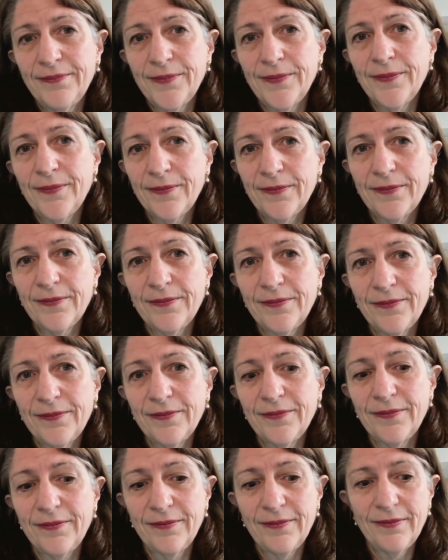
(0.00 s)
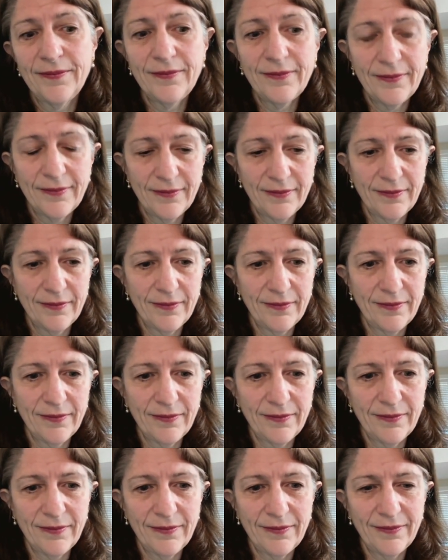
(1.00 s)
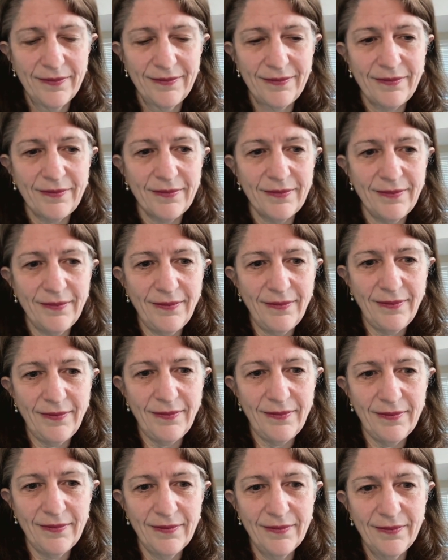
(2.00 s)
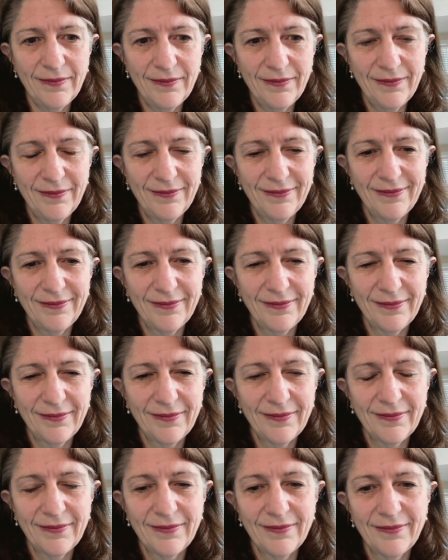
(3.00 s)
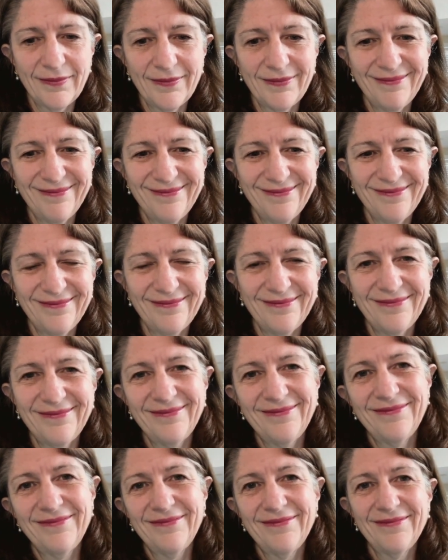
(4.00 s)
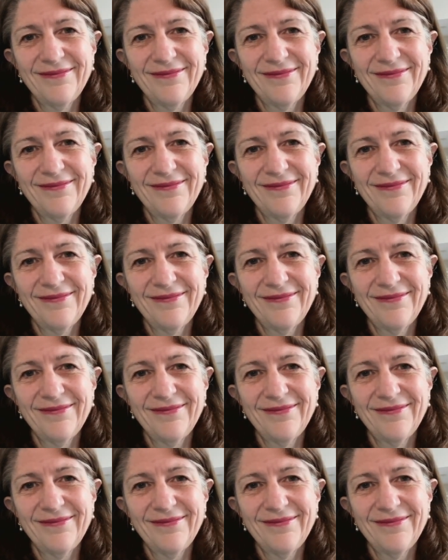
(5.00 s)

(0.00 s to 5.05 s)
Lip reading: This person isn't speaking.